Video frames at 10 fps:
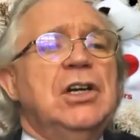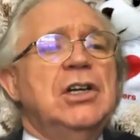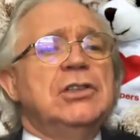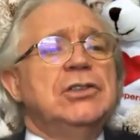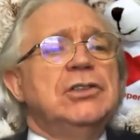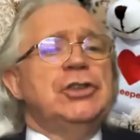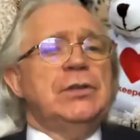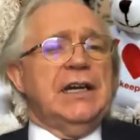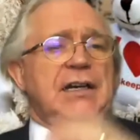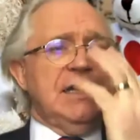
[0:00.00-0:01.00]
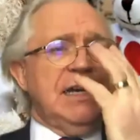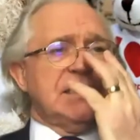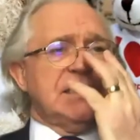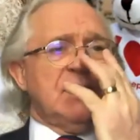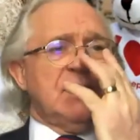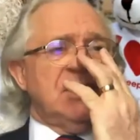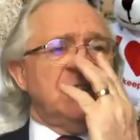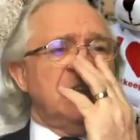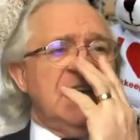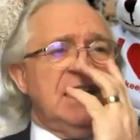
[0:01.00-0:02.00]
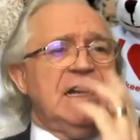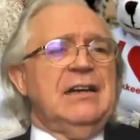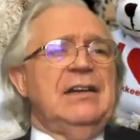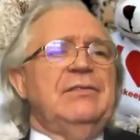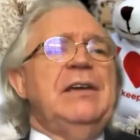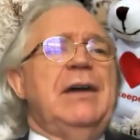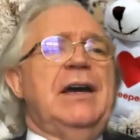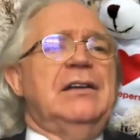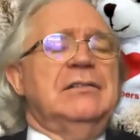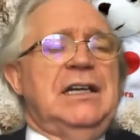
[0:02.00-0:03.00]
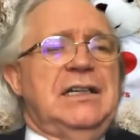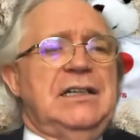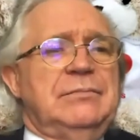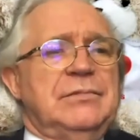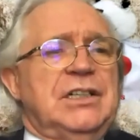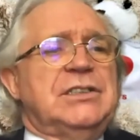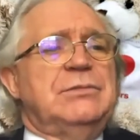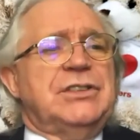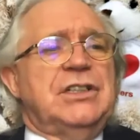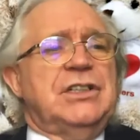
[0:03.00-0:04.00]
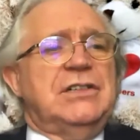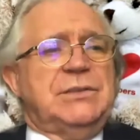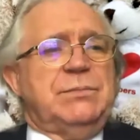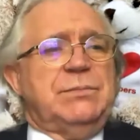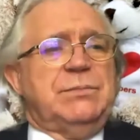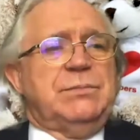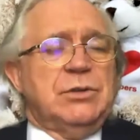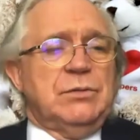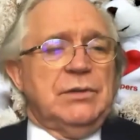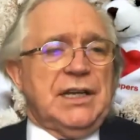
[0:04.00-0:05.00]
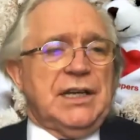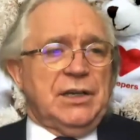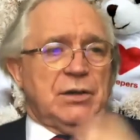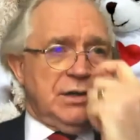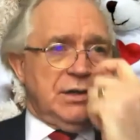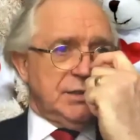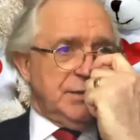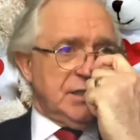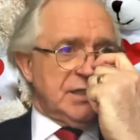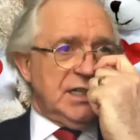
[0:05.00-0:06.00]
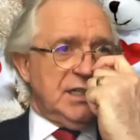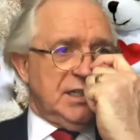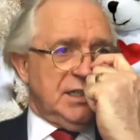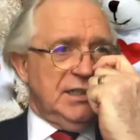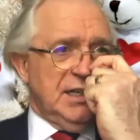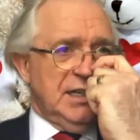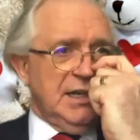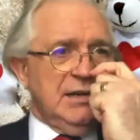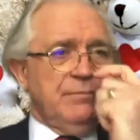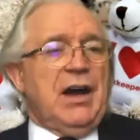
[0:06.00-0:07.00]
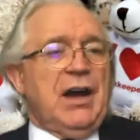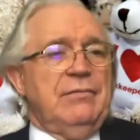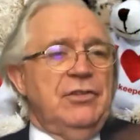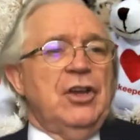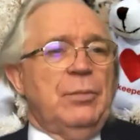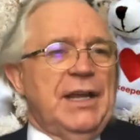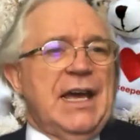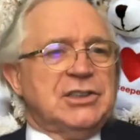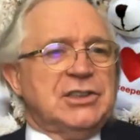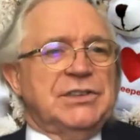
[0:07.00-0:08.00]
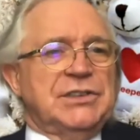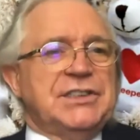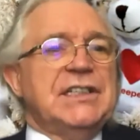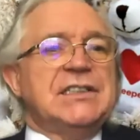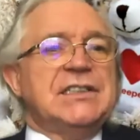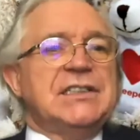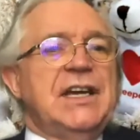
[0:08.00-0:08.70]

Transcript: Julia, yes, okay, Julia, yeah, email customer service, please, if you would, with any queries, because nobody else will see it on here, but